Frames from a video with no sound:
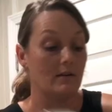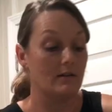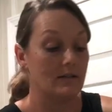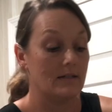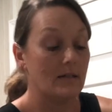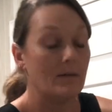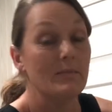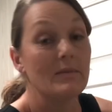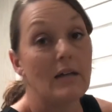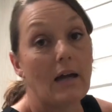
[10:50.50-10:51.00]

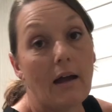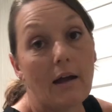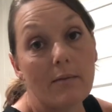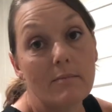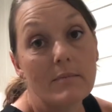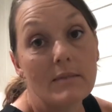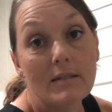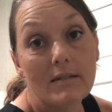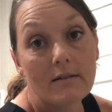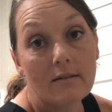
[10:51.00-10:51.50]

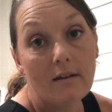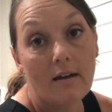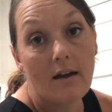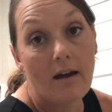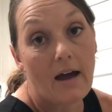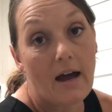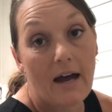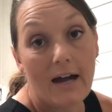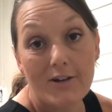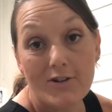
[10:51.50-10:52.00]
Sometimes
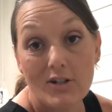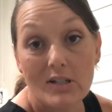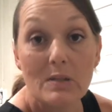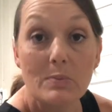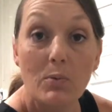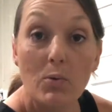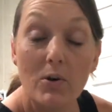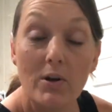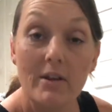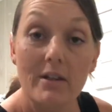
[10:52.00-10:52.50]
I just
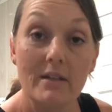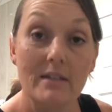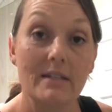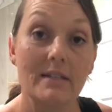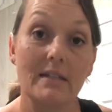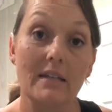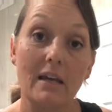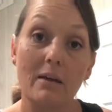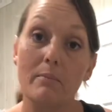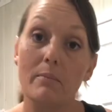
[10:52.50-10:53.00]
pour the
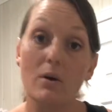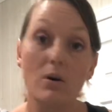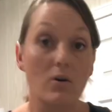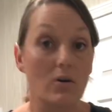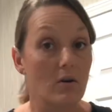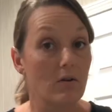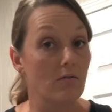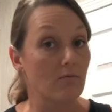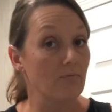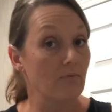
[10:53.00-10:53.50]
skim
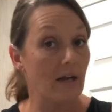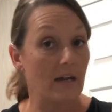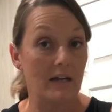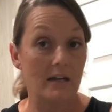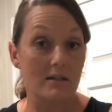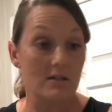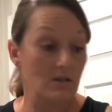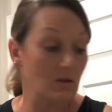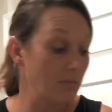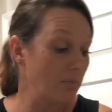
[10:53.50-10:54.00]
milk right
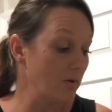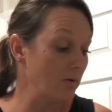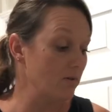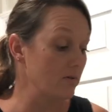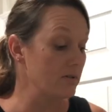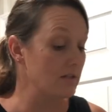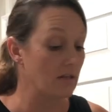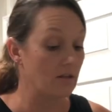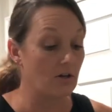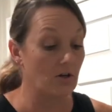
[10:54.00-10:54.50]
into
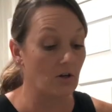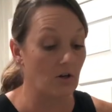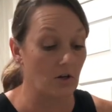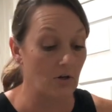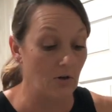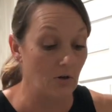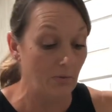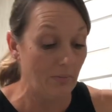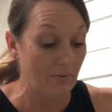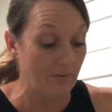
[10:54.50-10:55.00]
bowls in their
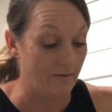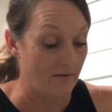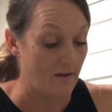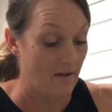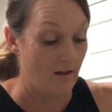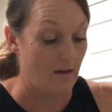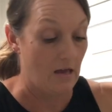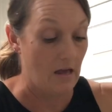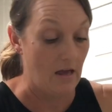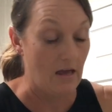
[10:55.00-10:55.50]
coop
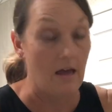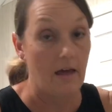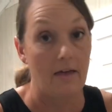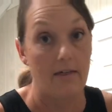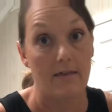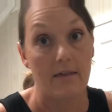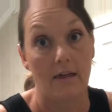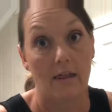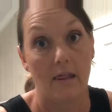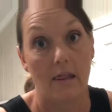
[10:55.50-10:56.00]
and
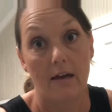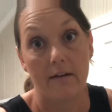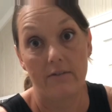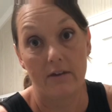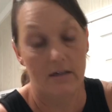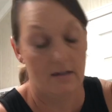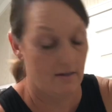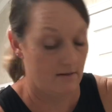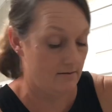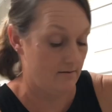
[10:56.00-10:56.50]
they love
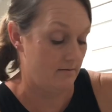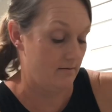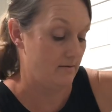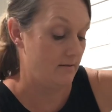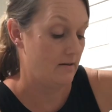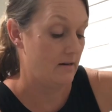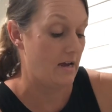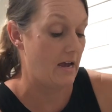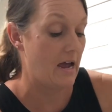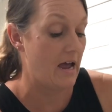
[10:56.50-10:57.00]
it.
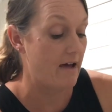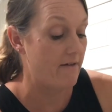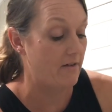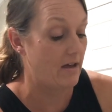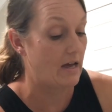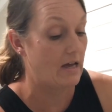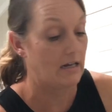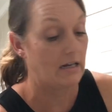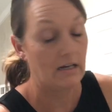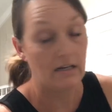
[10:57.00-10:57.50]
I haven't
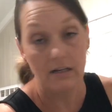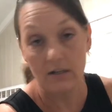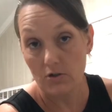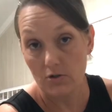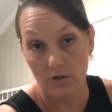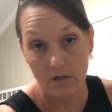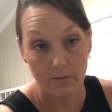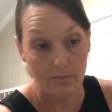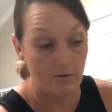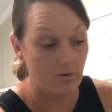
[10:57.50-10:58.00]
had any
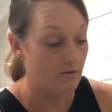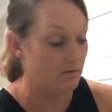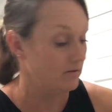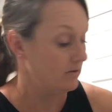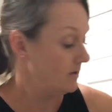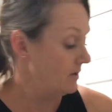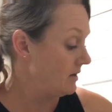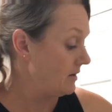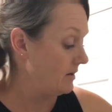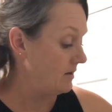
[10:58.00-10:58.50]
trouble.
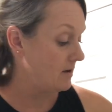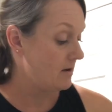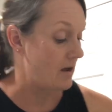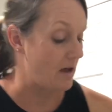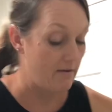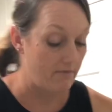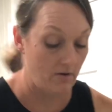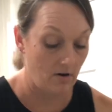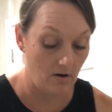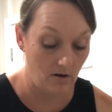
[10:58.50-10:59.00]

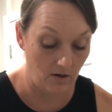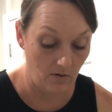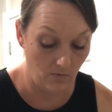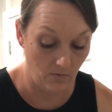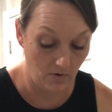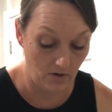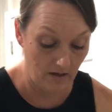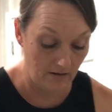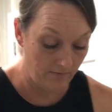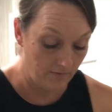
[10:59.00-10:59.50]
I've heard it will
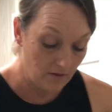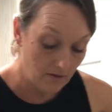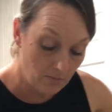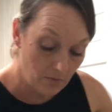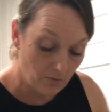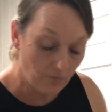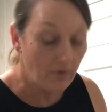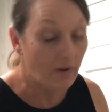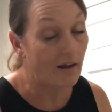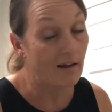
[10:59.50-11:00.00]
give them the
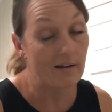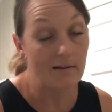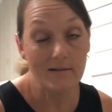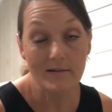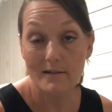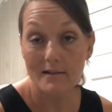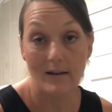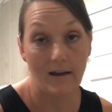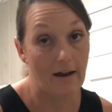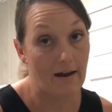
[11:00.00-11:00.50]

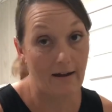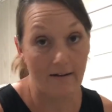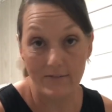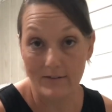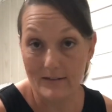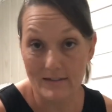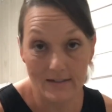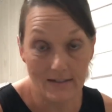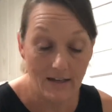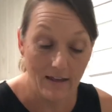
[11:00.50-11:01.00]
runs. I
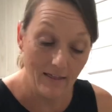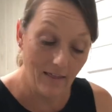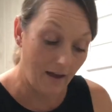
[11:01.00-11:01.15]
haven't seen